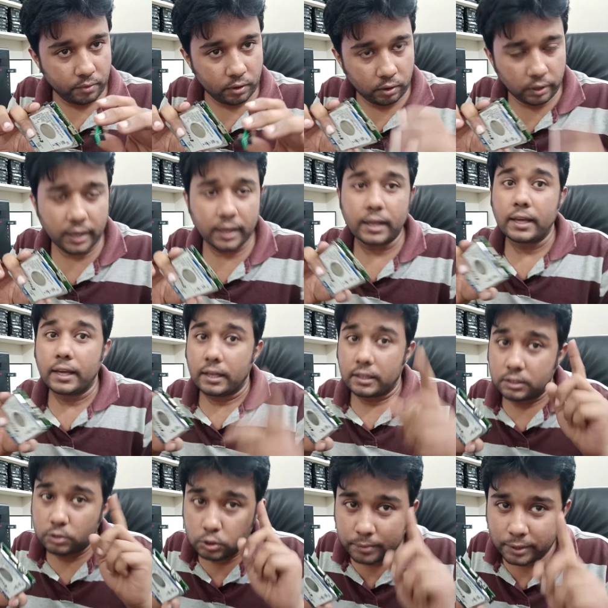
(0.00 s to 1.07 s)
okay
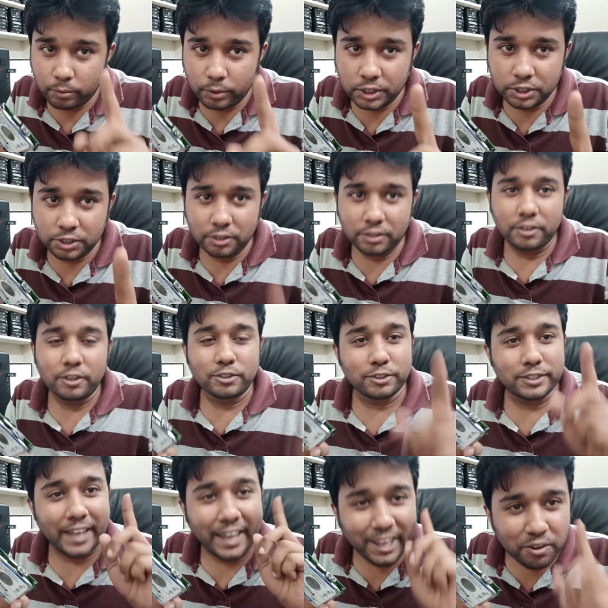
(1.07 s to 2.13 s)
this is my question so
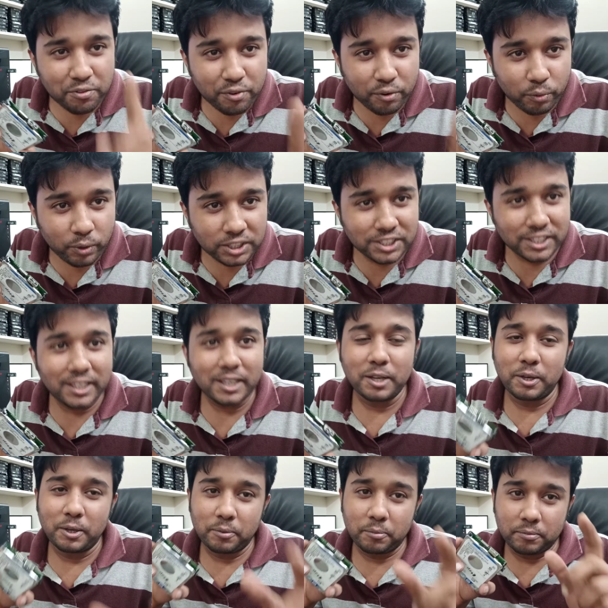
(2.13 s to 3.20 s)
thank you for watching
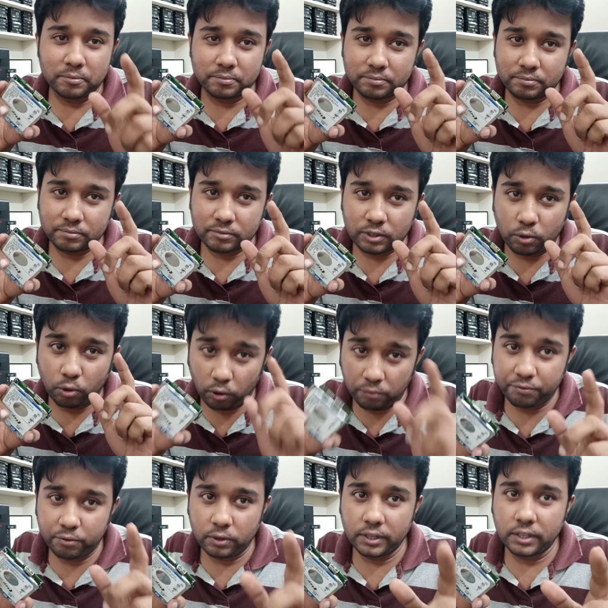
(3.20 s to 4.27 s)
um,
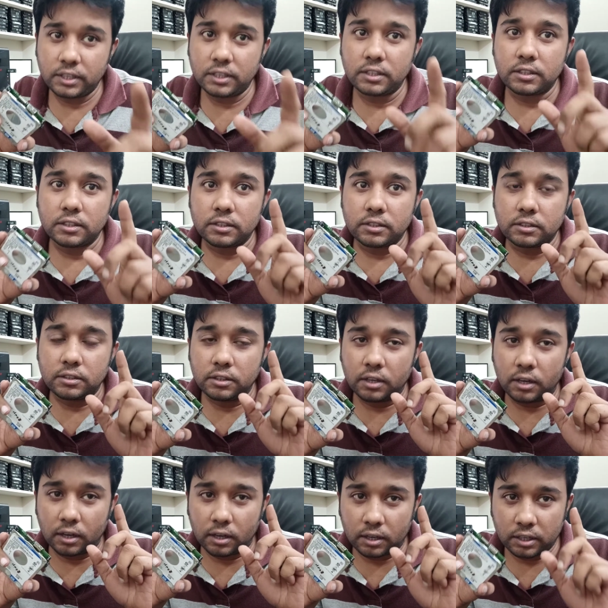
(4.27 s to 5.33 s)
hopefully
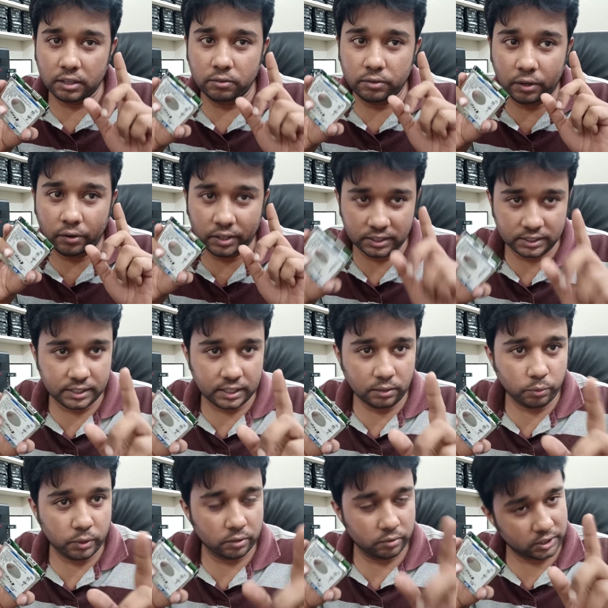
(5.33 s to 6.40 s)
uh, you now understand
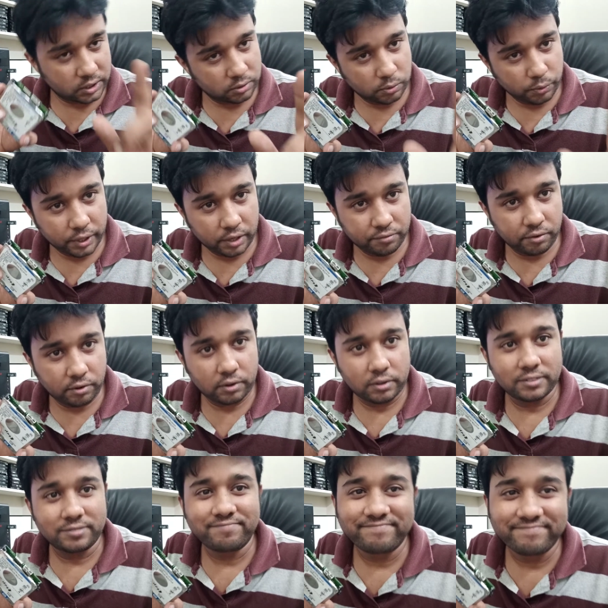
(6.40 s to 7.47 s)
what I was looking for
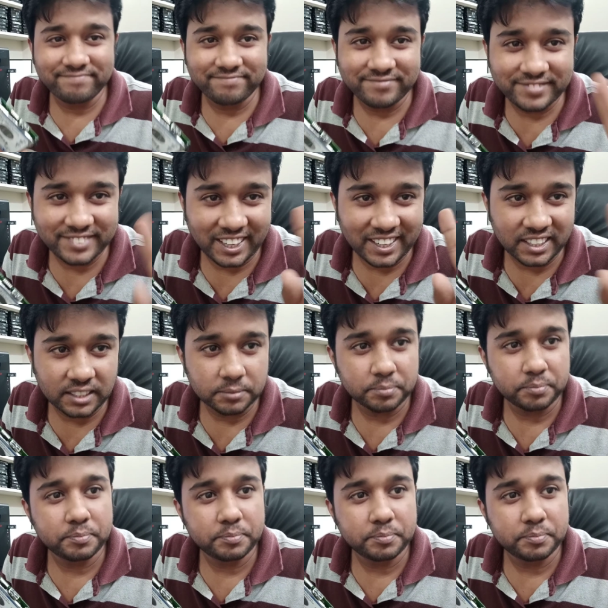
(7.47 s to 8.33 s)
tata